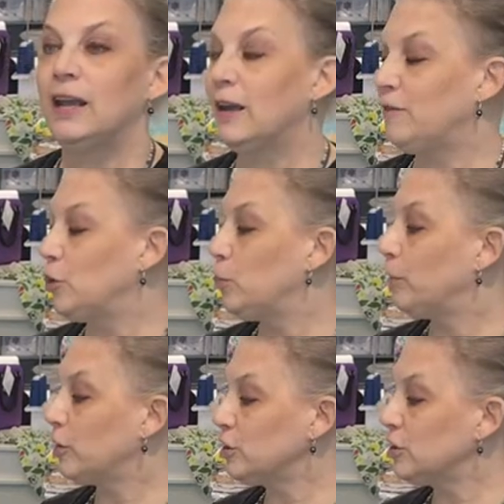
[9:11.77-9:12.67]
if you
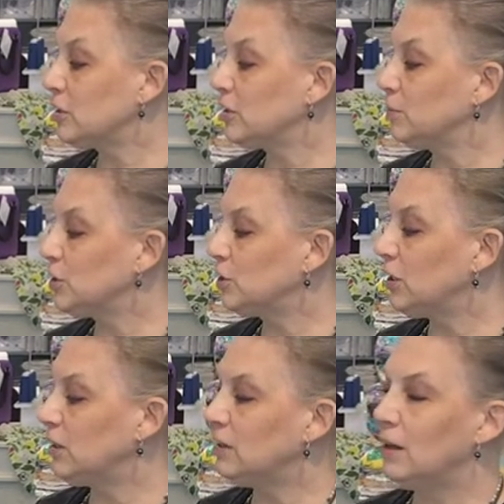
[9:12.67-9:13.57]
purchase the
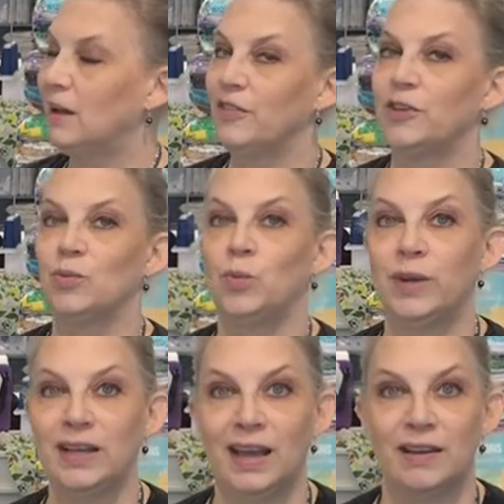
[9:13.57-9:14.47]
machine, then
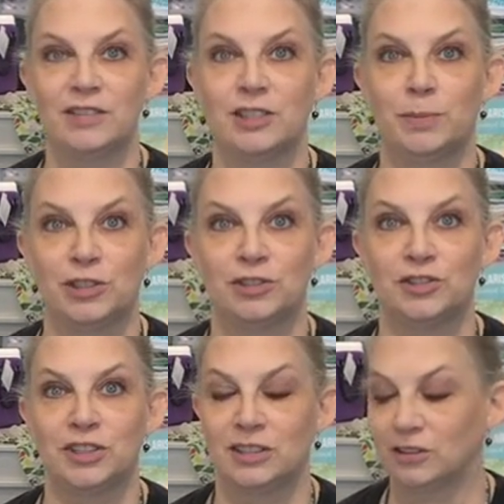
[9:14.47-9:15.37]
we have a special
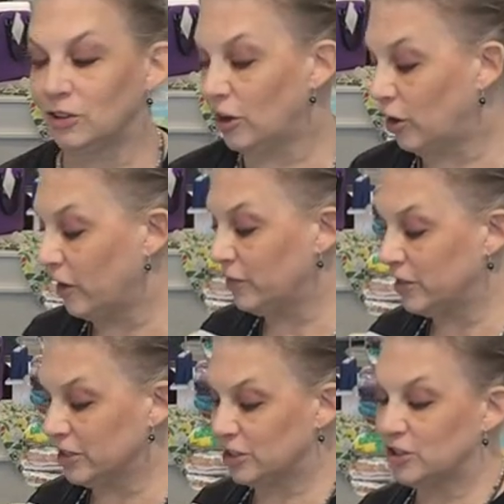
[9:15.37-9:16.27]
deal on
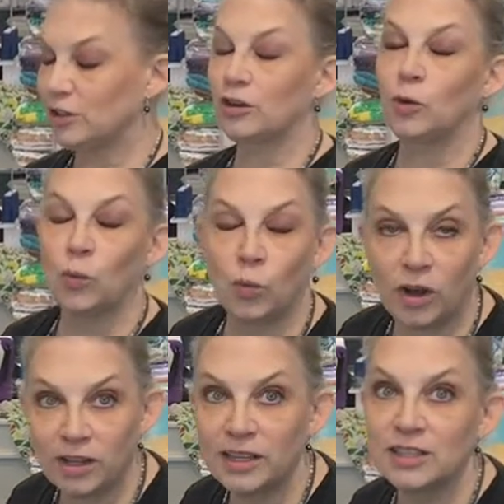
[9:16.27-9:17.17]
this
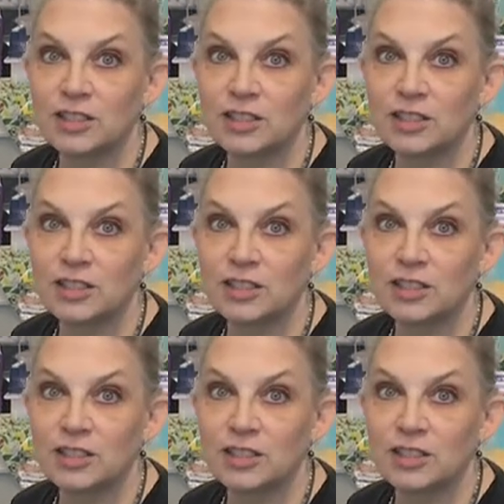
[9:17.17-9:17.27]
koala